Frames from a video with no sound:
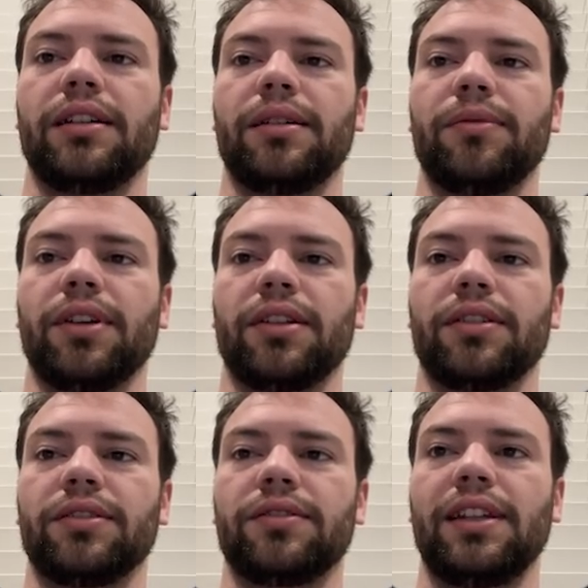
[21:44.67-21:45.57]
You can
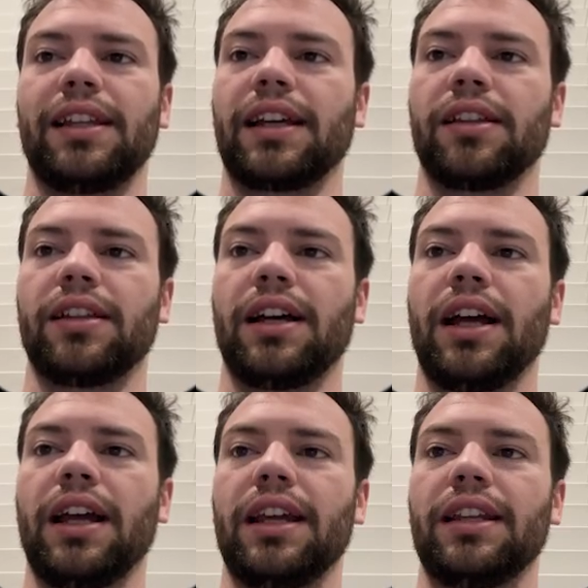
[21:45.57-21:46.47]
also see like a
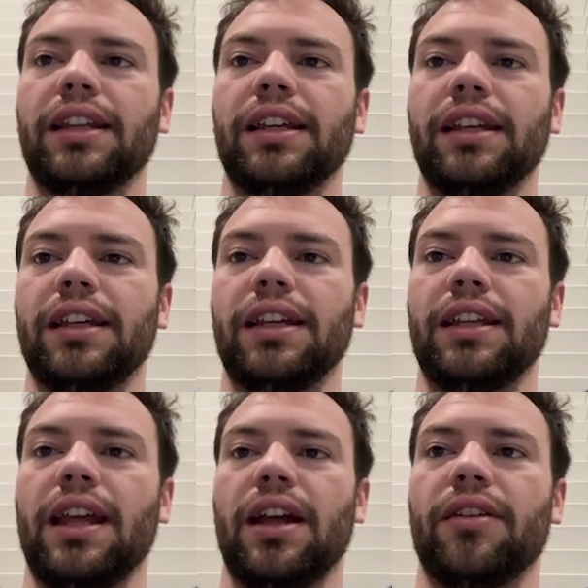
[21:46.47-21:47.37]
line, an
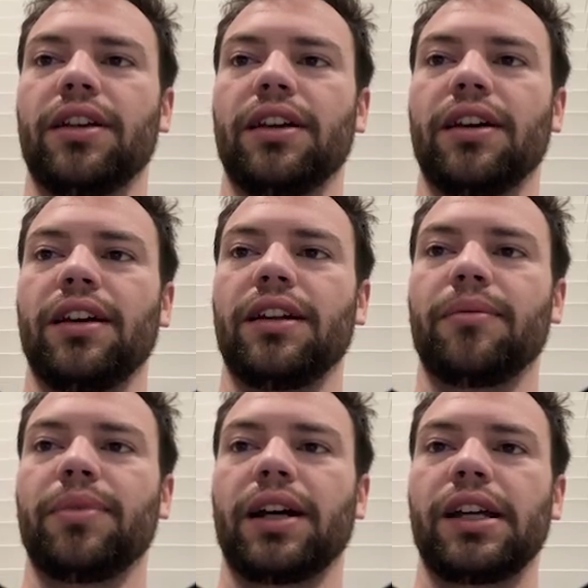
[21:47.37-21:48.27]
area, and a
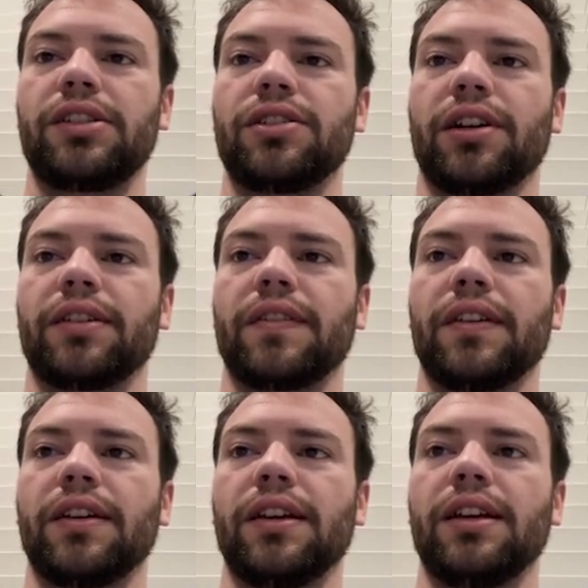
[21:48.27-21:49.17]
pie chart.
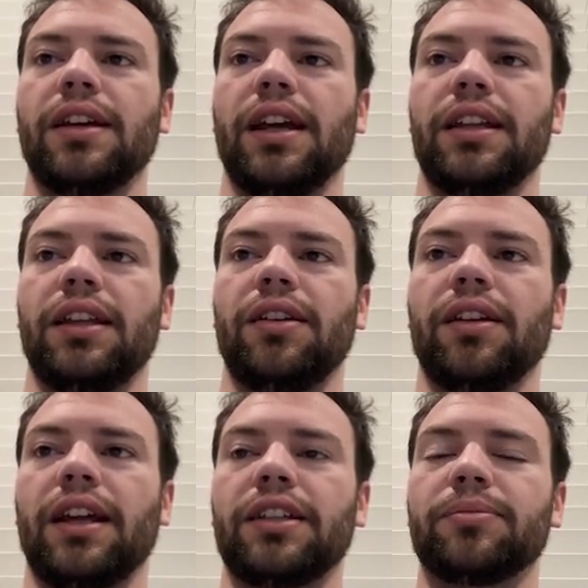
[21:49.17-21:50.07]
And then you
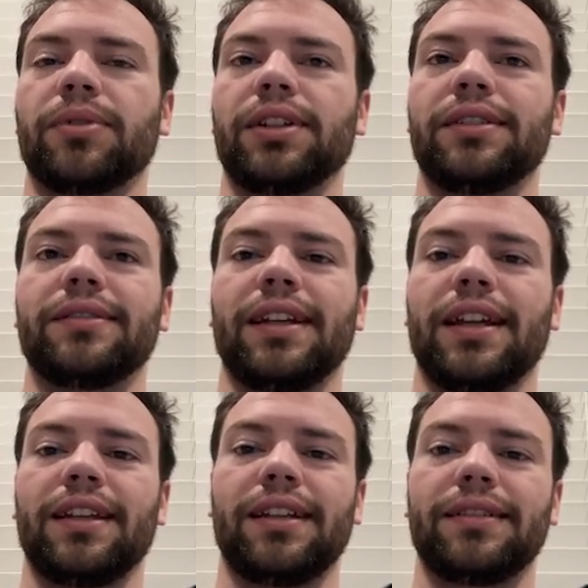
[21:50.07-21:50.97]
can export it
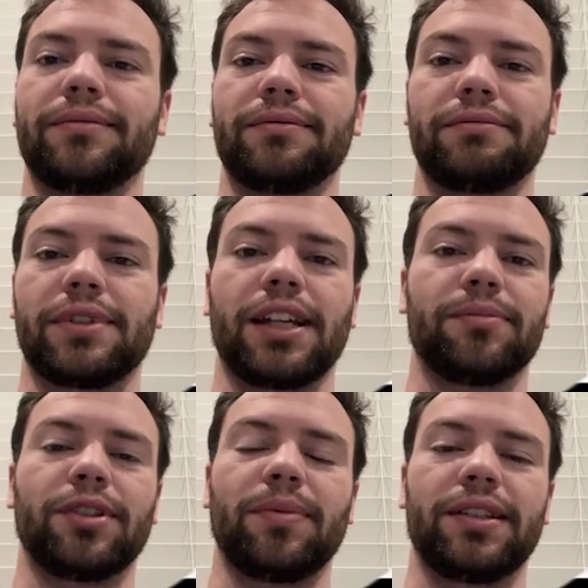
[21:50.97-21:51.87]
and it
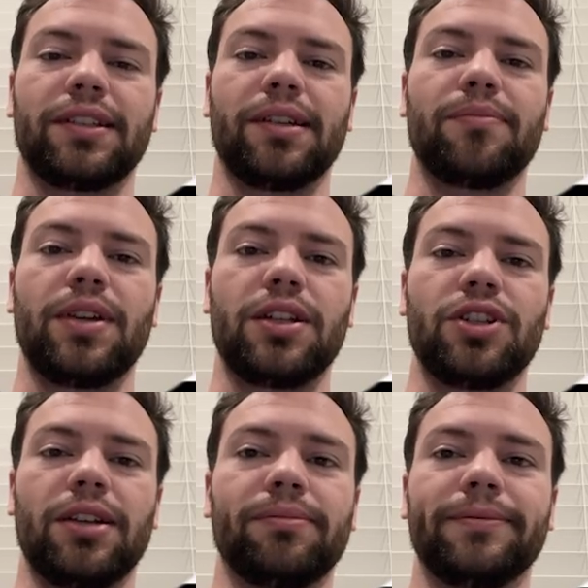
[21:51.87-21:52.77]
comes up as a
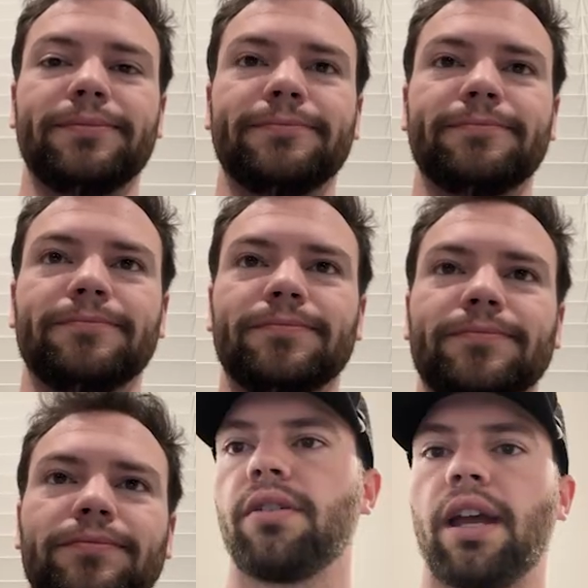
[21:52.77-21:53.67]
PNG.
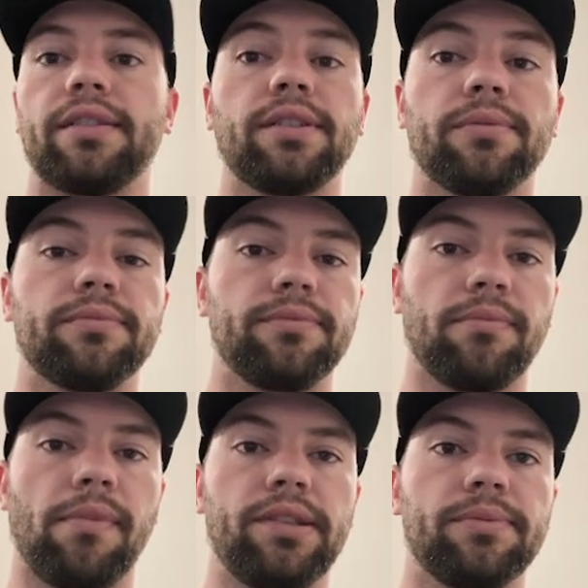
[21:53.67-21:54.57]
Okay, so
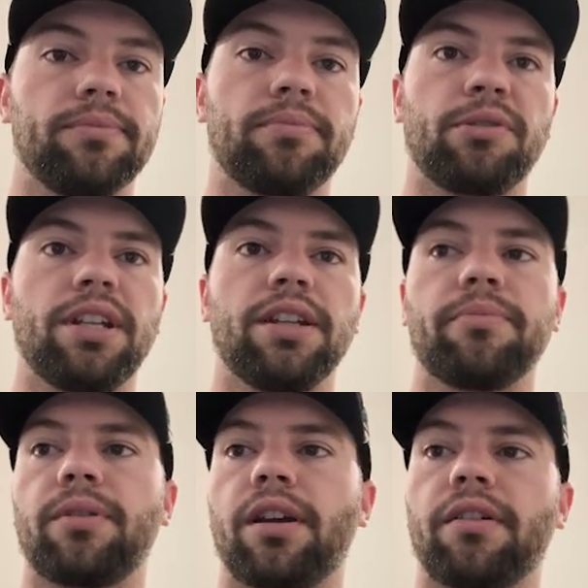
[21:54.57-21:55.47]
made some pretty
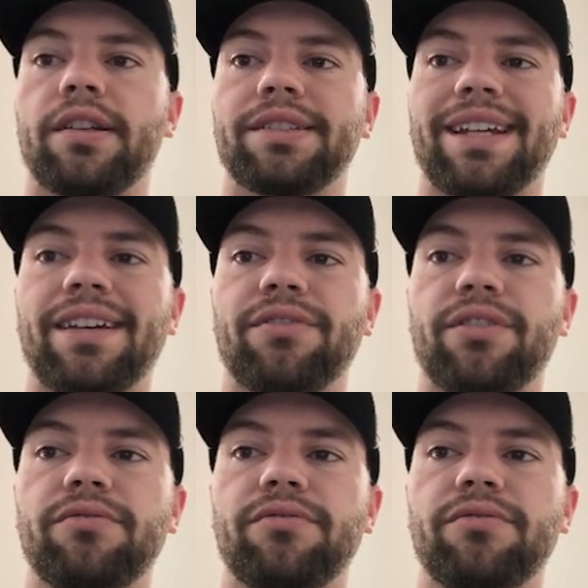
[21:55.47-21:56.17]
good progress. I have all